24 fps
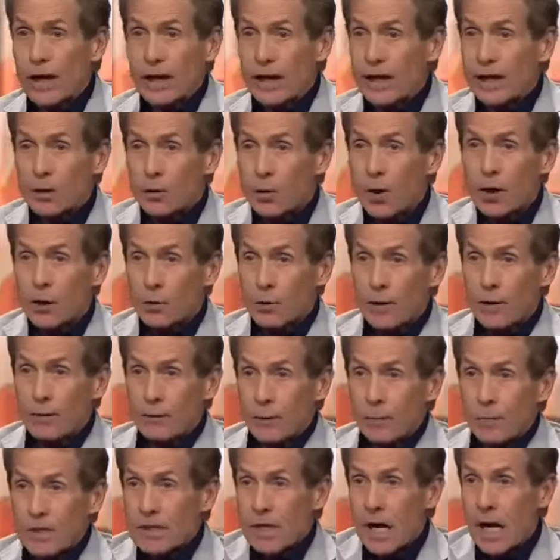Randy Gregory
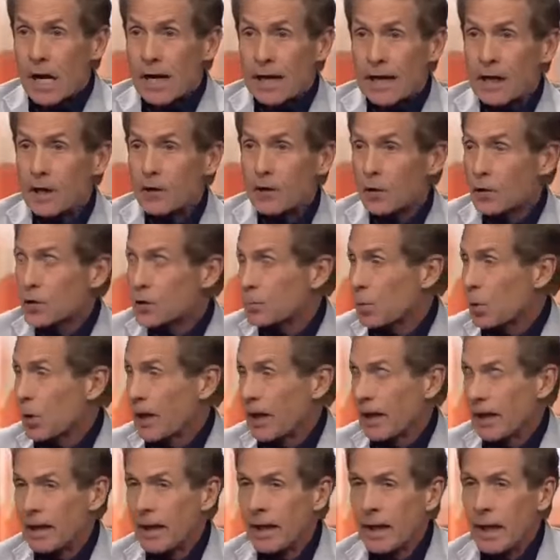from his high ankle
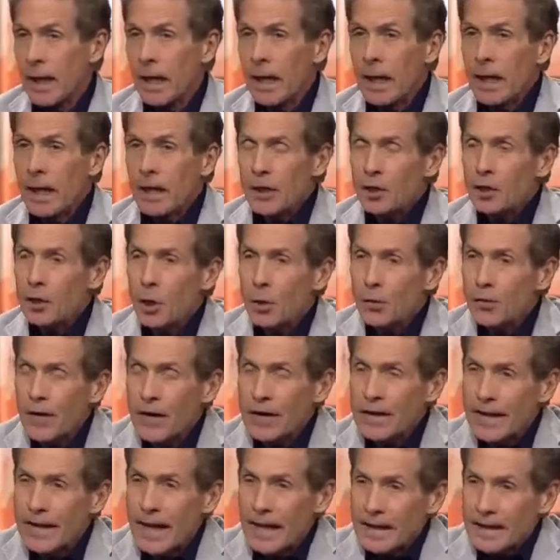sprain. Mm -hmm. You don't
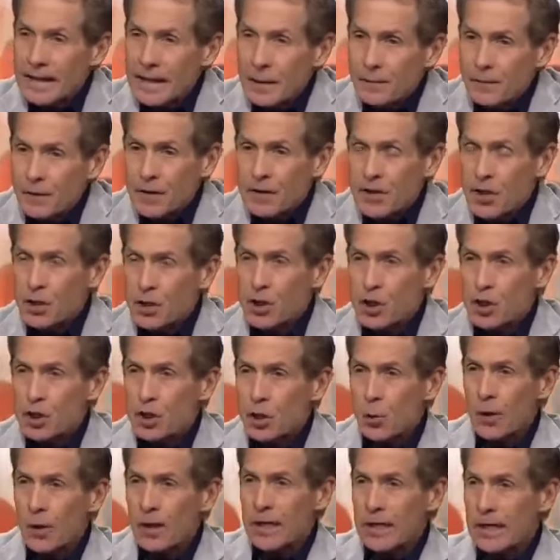think that defense is
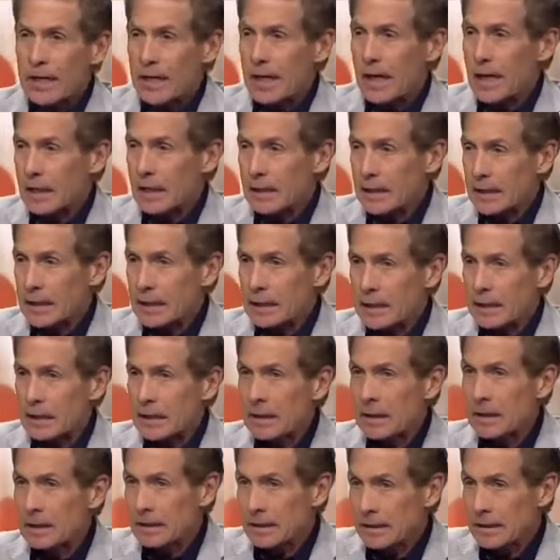just going to get a
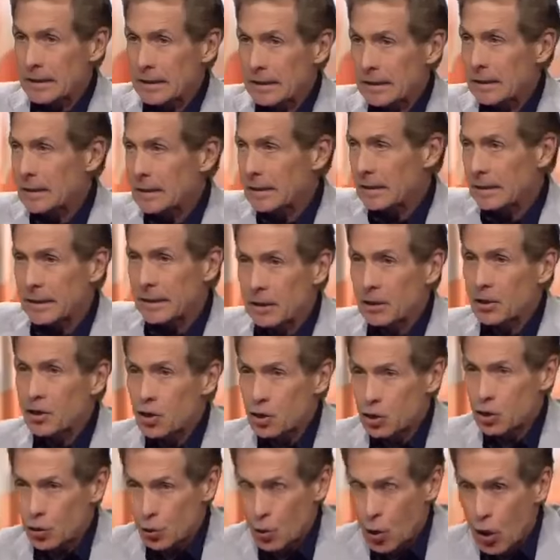little, little, little
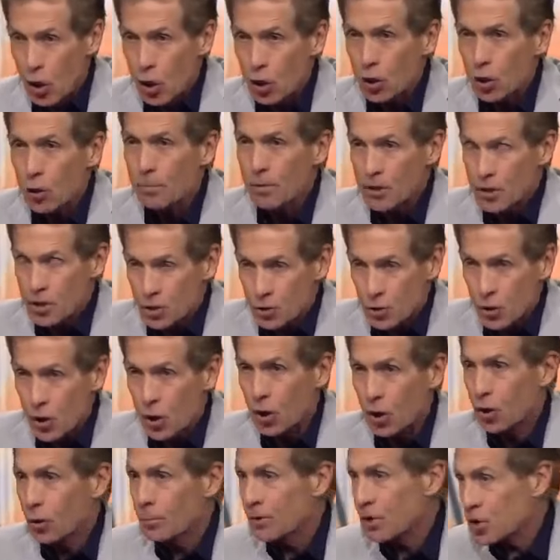stronger, but
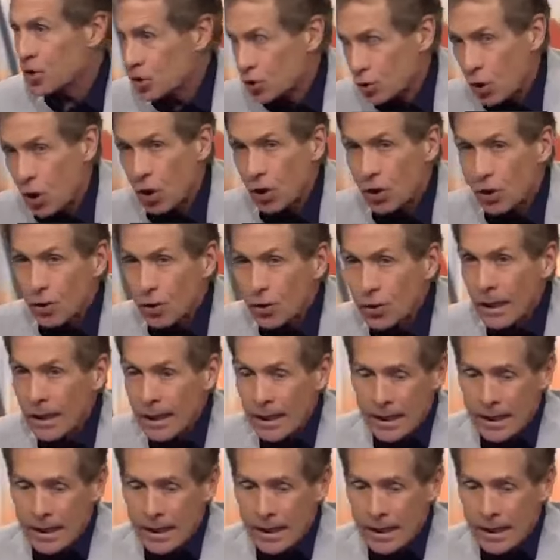stronger, but stronger?